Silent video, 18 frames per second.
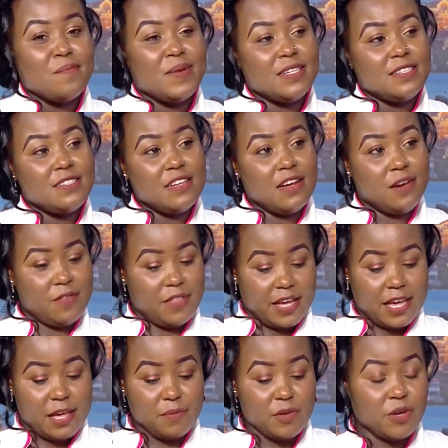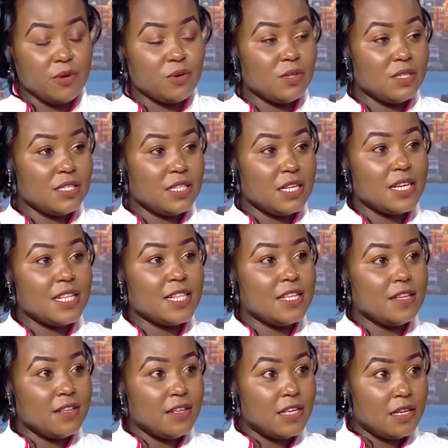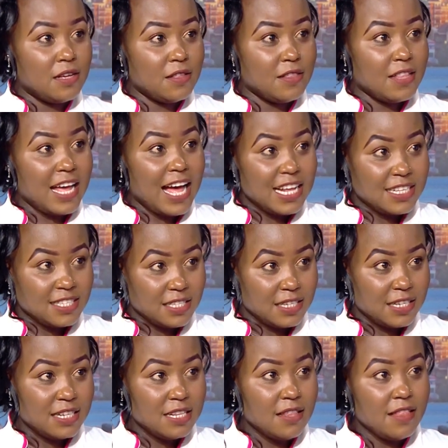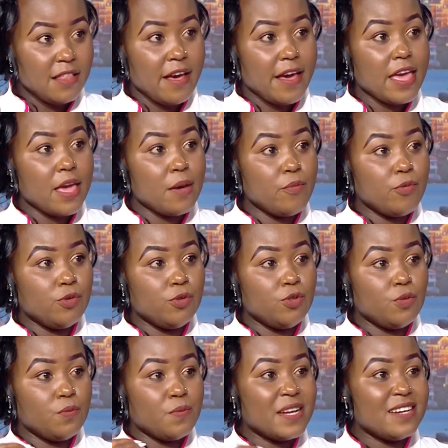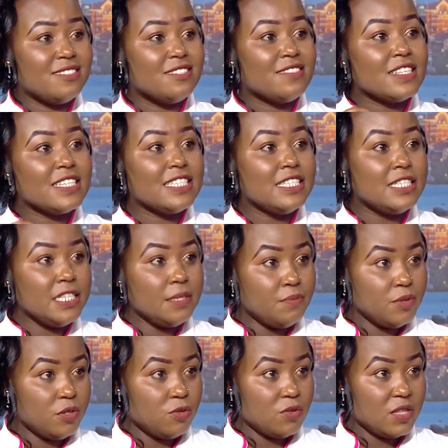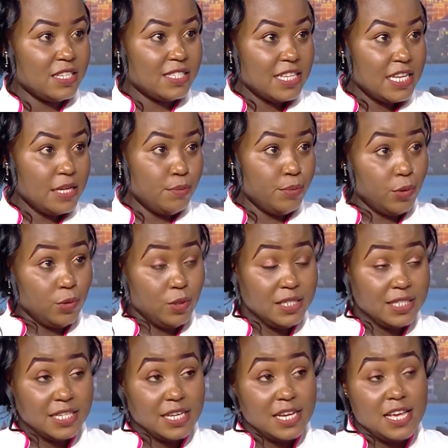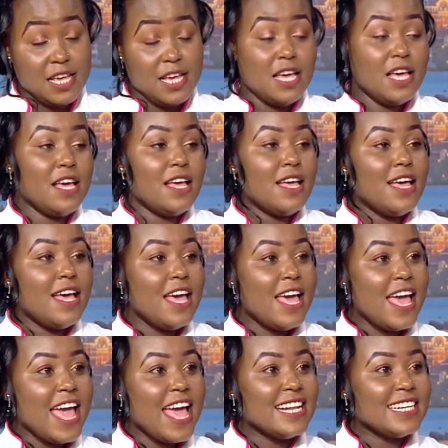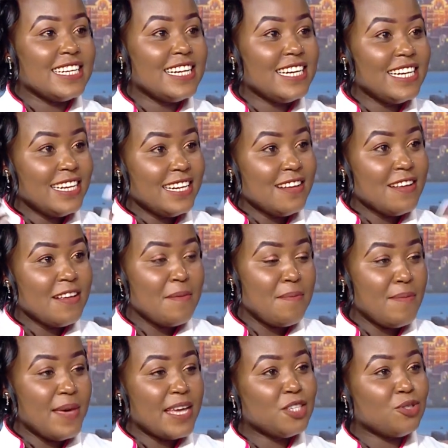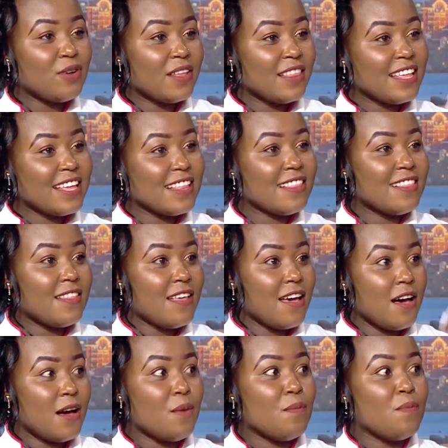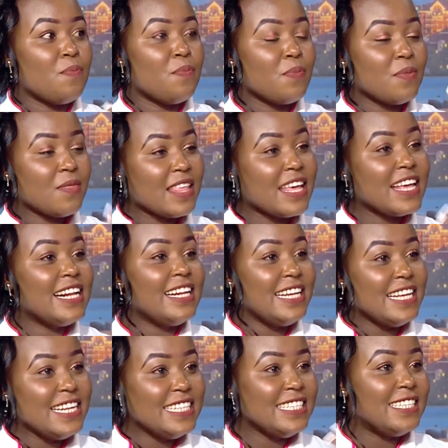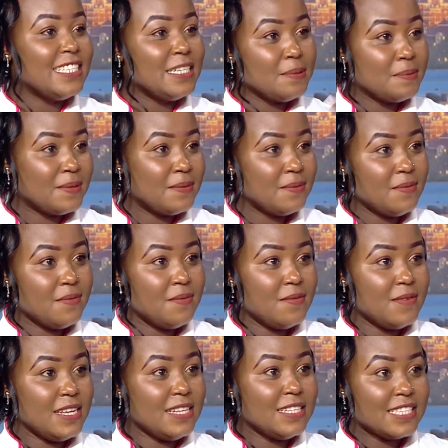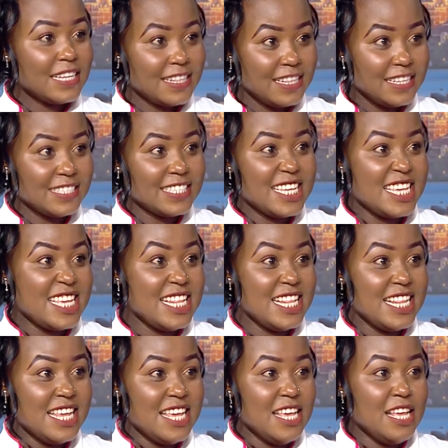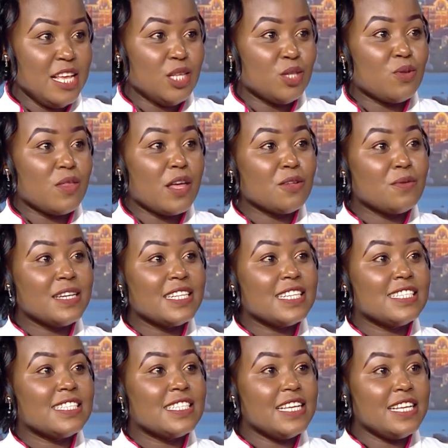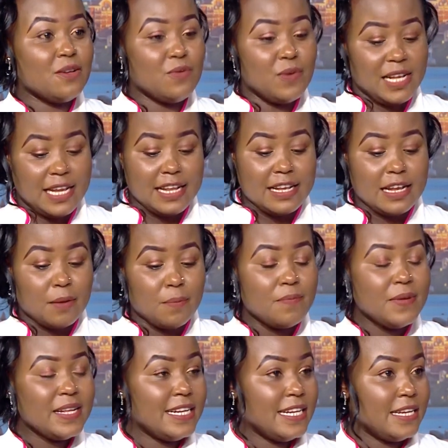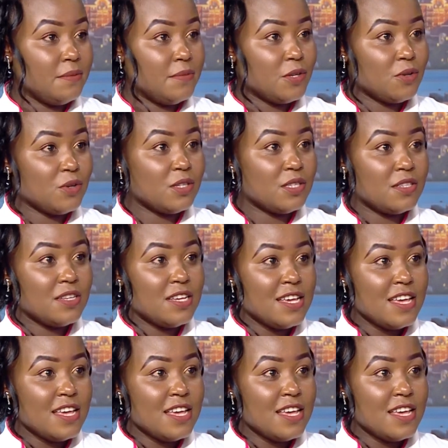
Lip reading: But now the chemicals, the acid, they're able to penetrate deep into the skin pores and make sure that they clean deep inside the skin. So that's why the skin will end up peeling because...